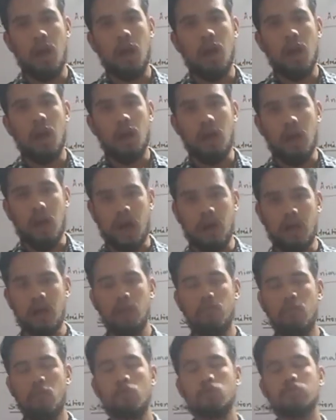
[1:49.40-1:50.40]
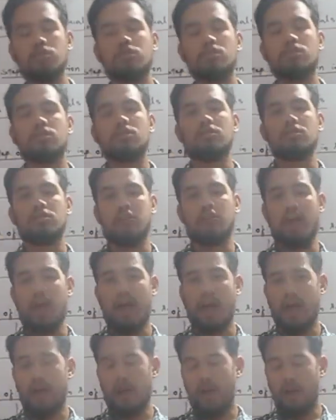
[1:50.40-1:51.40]
Carnivores, the
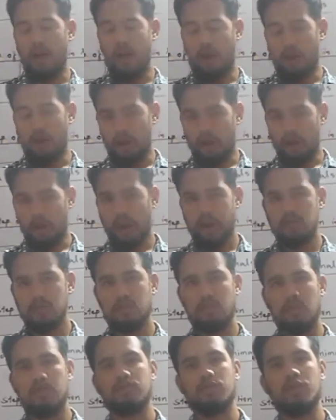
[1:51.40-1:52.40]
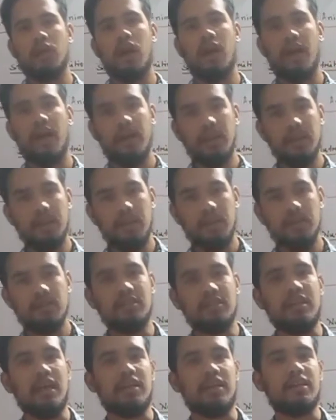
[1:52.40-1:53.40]
organisms, the animals
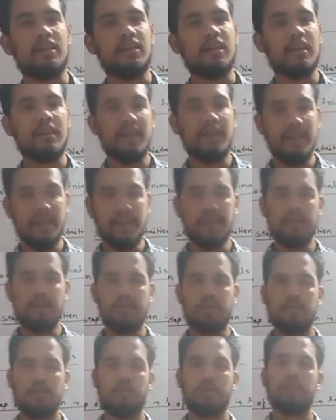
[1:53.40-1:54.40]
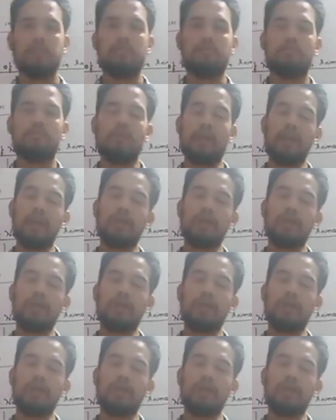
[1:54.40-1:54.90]
that eat the flesh